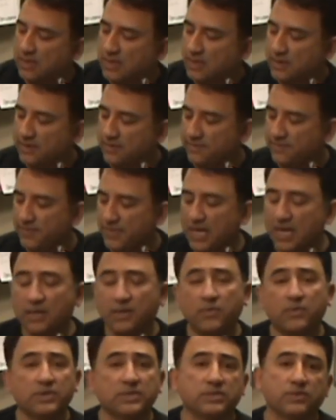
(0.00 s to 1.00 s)
Um,
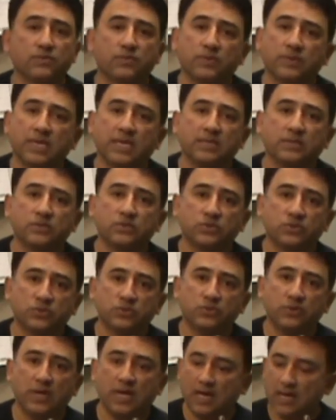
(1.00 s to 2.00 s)
otherwise, it will get
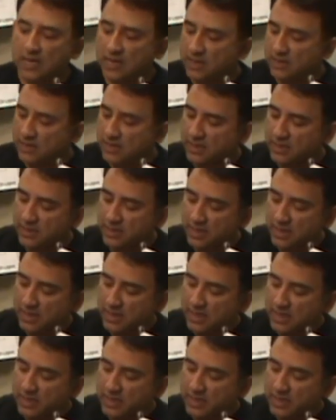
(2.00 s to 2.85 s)
too hot and then